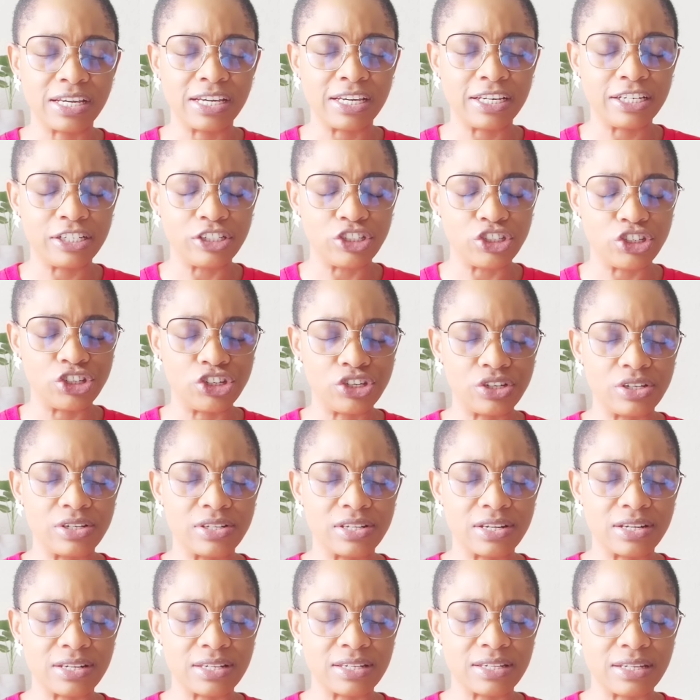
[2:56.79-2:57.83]
In
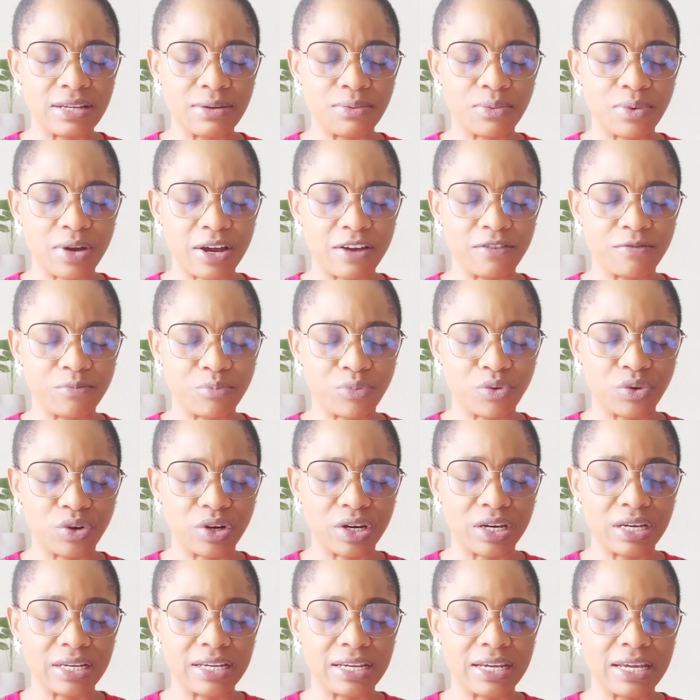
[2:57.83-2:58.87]
Jesus' name we have
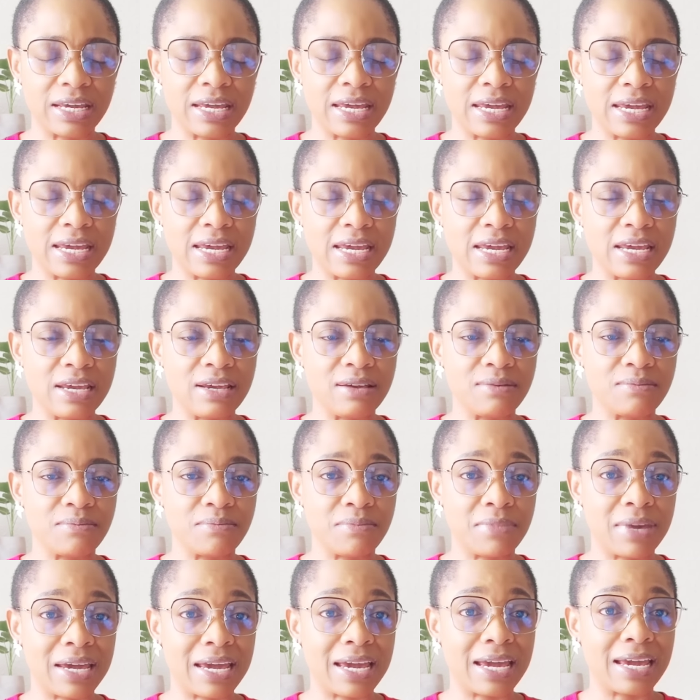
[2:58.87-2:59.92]
prayed.
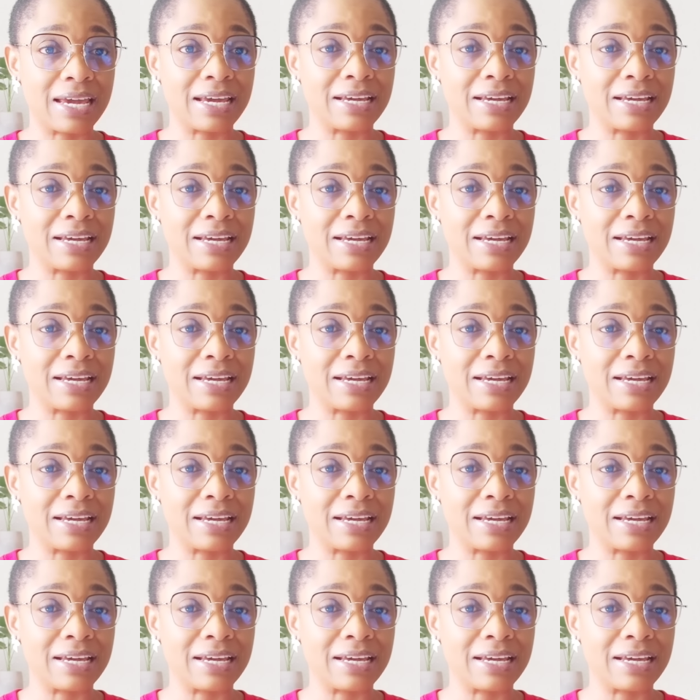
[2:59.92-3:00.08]
Amen.